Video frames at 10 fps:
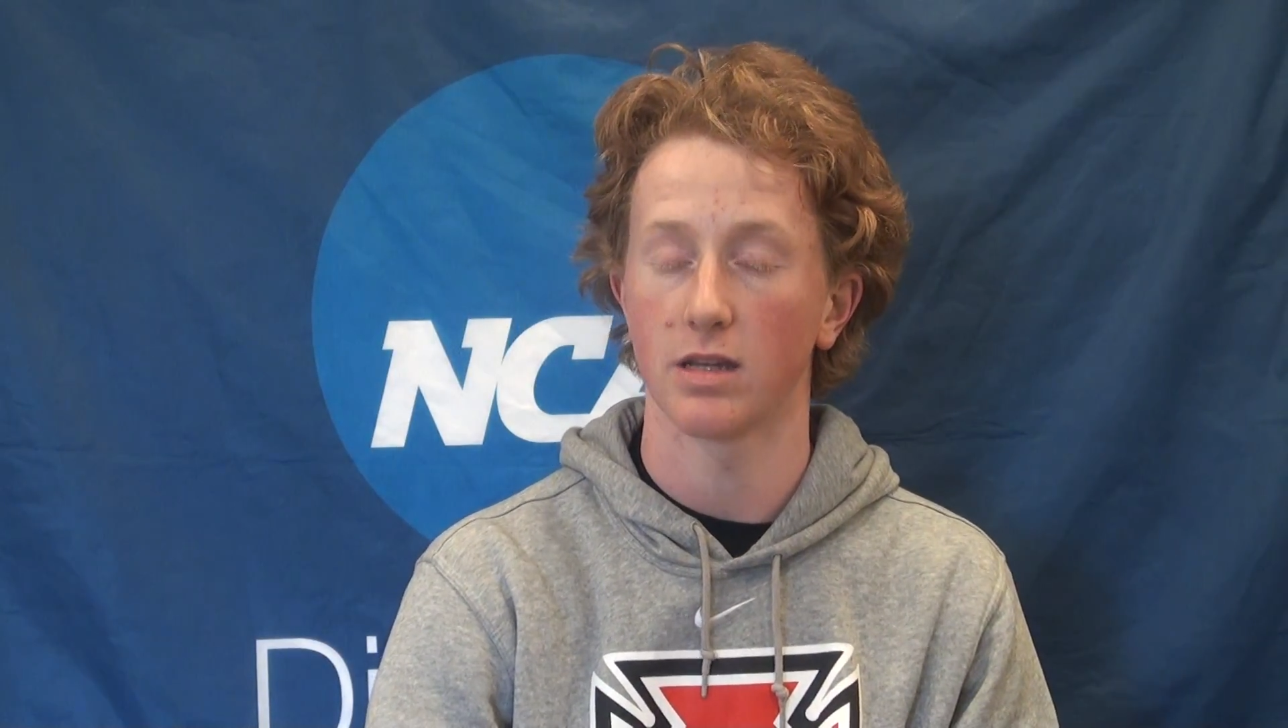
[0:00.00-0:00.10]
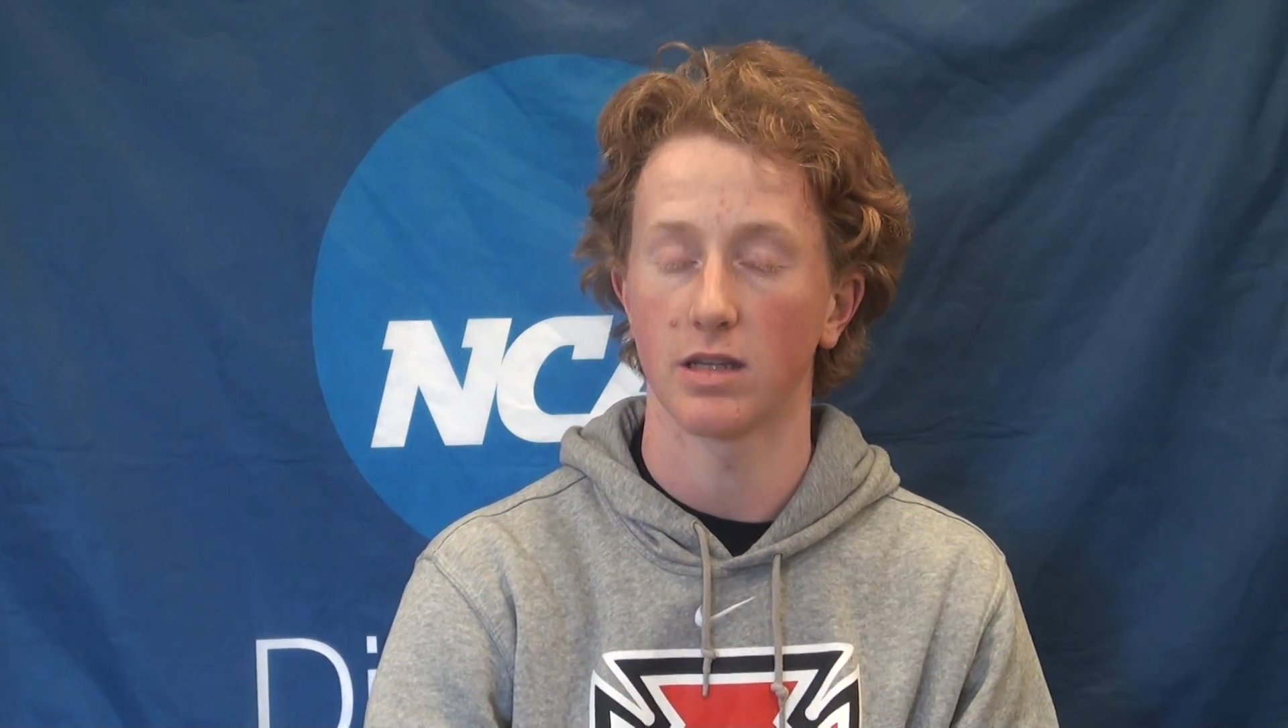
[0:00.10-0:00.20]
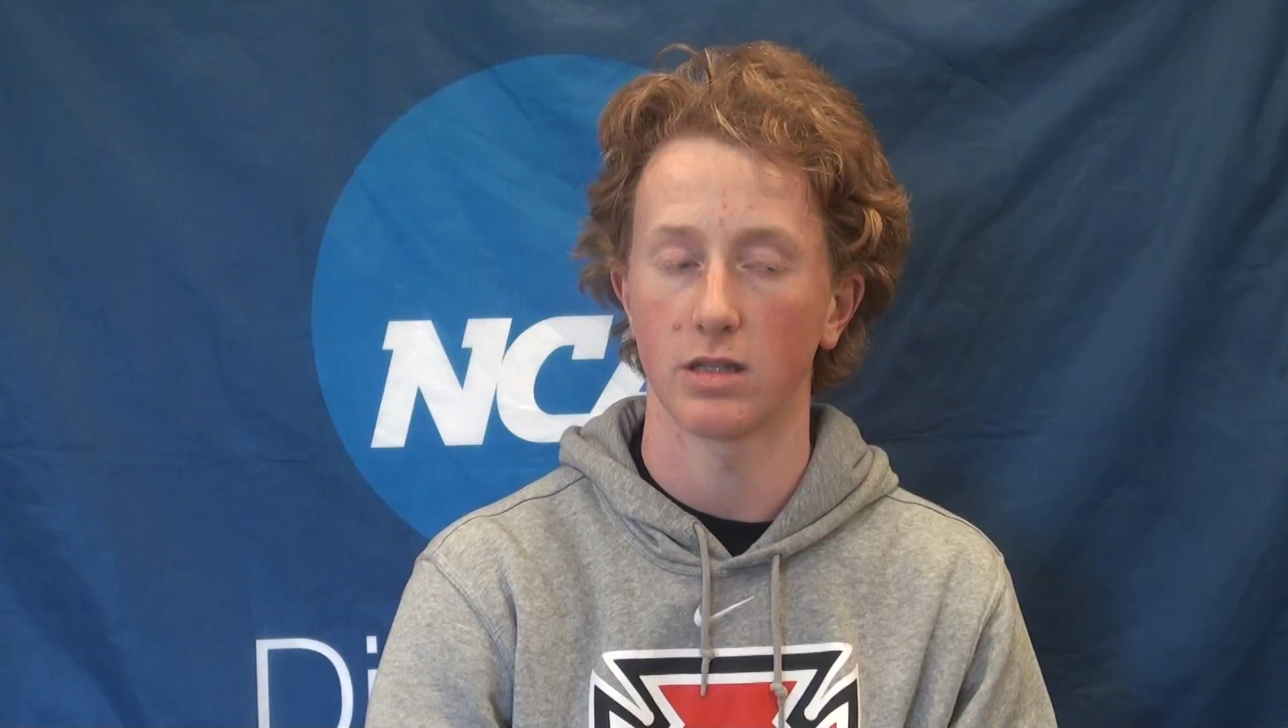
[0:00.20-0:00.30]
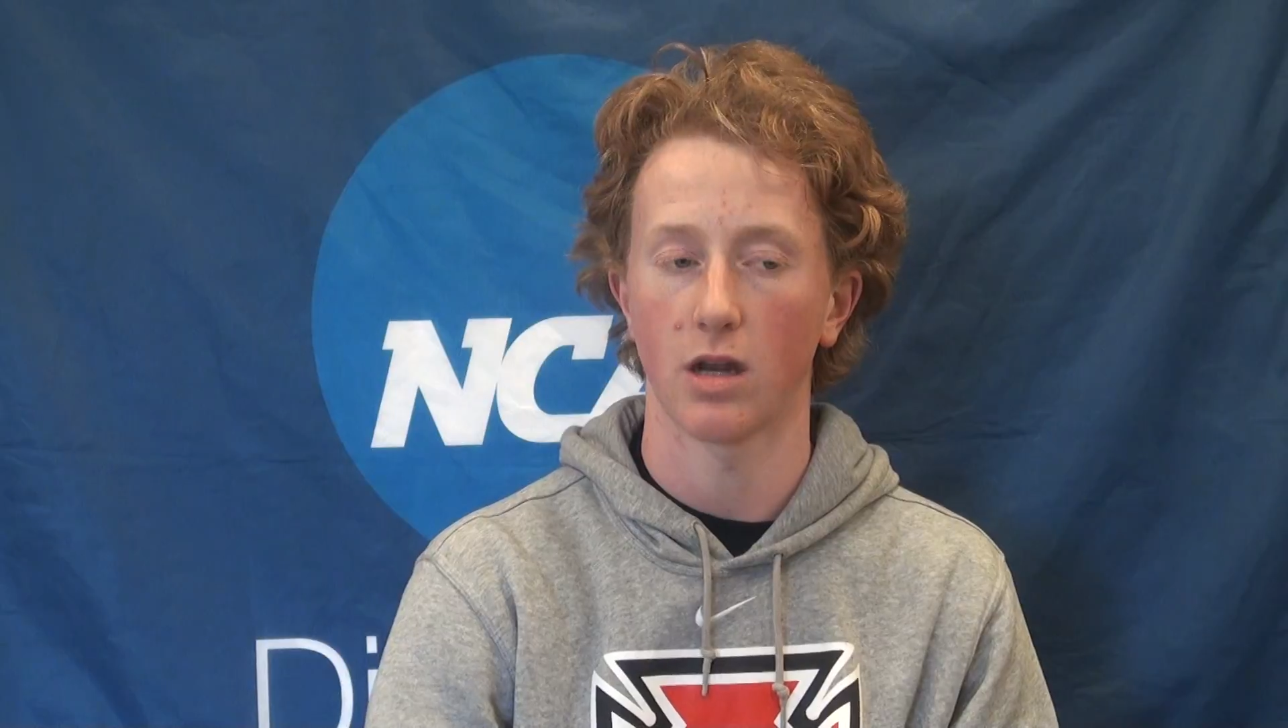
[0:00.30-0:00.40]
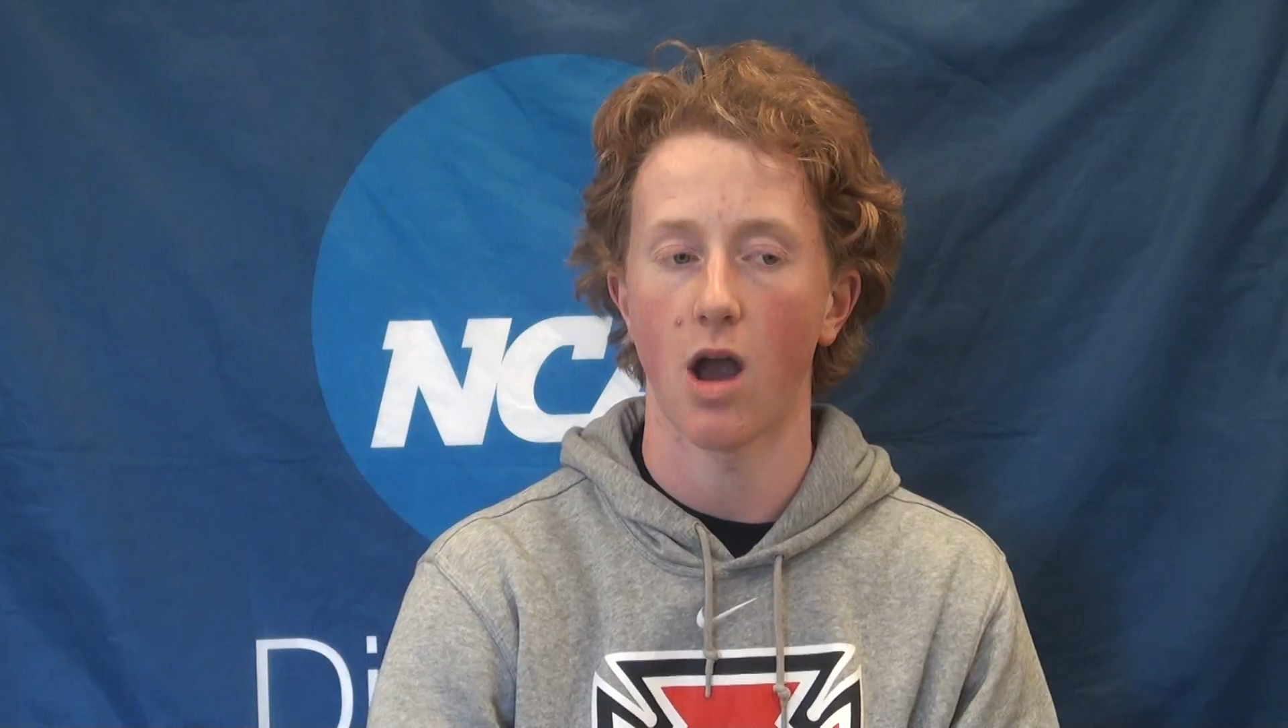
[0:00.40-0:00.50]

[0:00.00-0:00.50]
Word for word: a sense of